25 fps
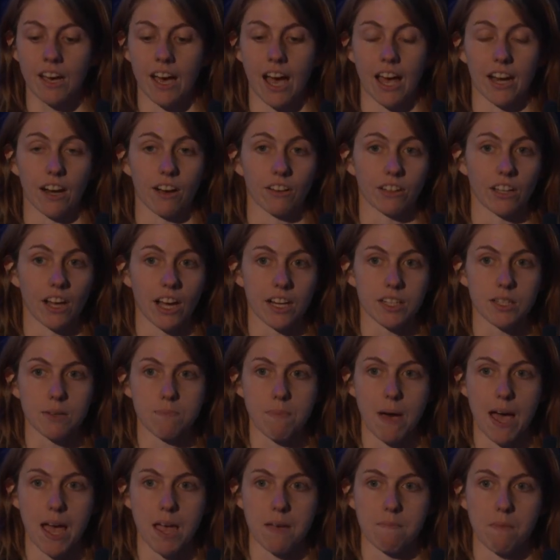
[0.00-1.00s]
and I'd like to
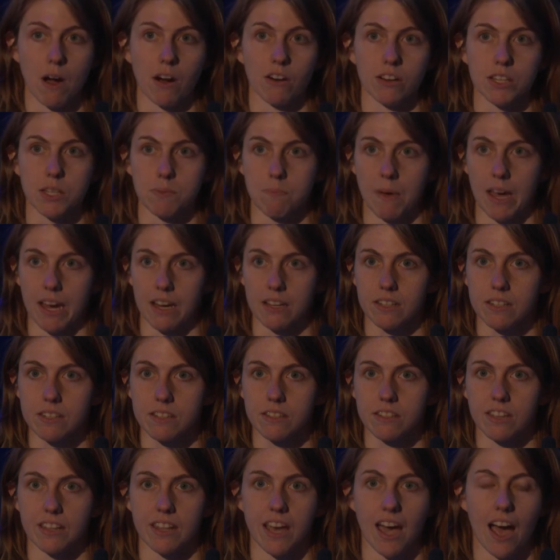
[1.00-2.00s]
pay my respects
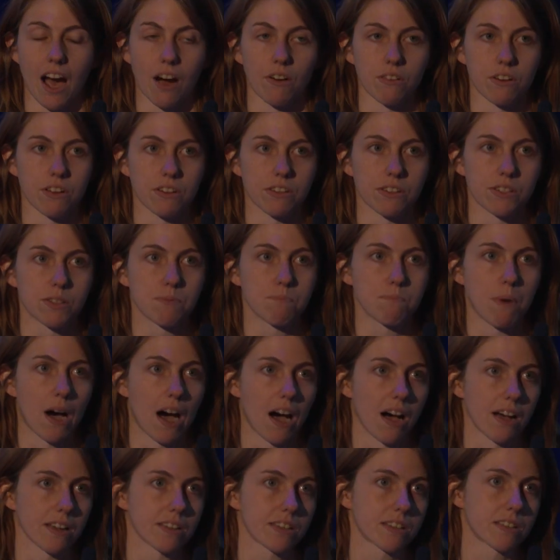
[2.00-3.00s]
to their elders
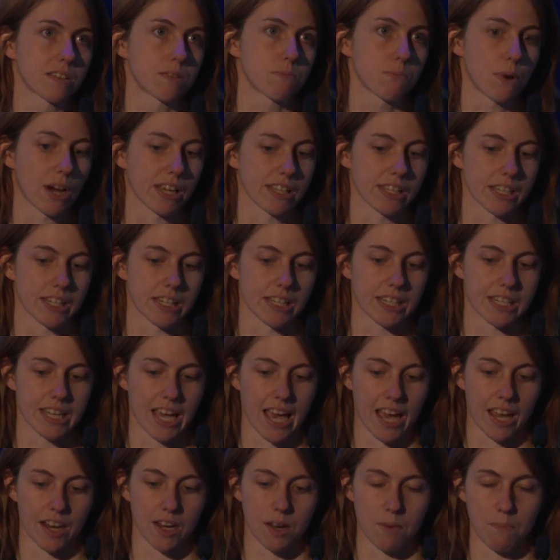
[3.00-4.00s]
past, present
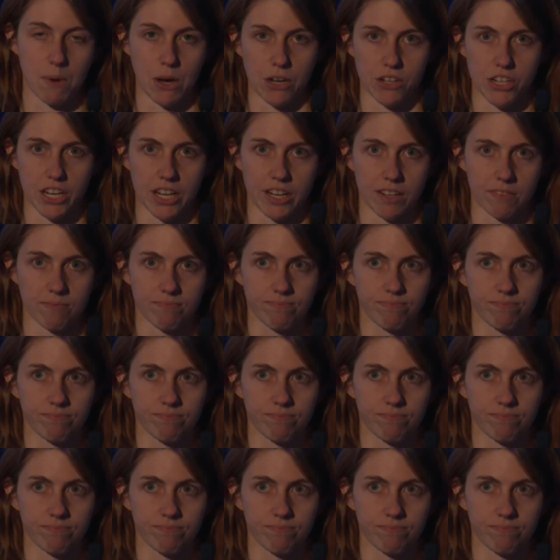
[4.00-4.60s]
and emerging.